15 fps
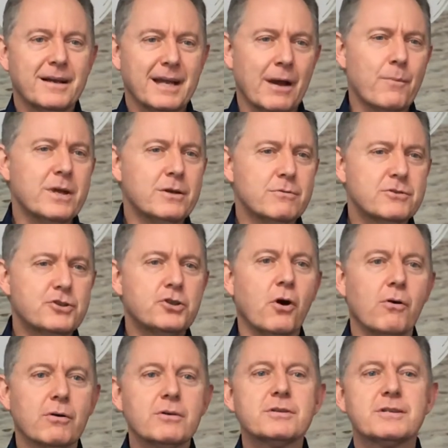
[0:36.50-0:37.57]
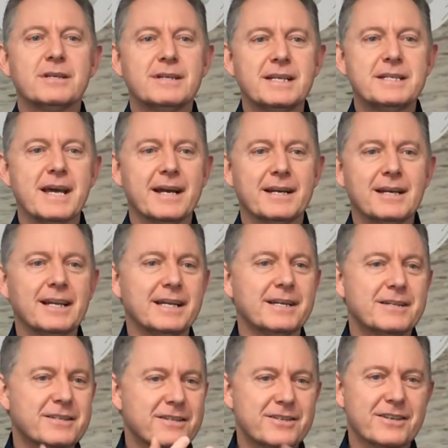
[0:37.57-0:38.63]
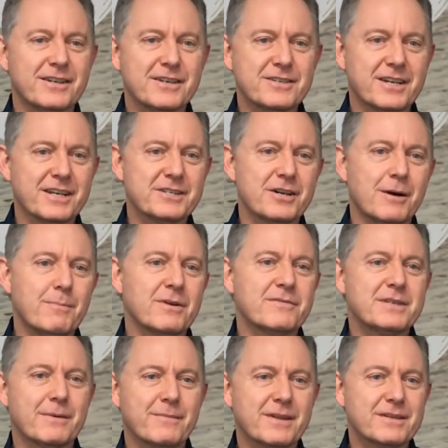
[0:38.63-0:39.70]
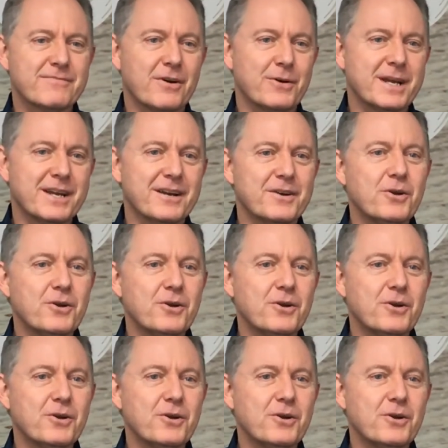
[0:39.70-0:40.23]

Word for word: can we use dogs to detect leaks as, a, as an example of something that's very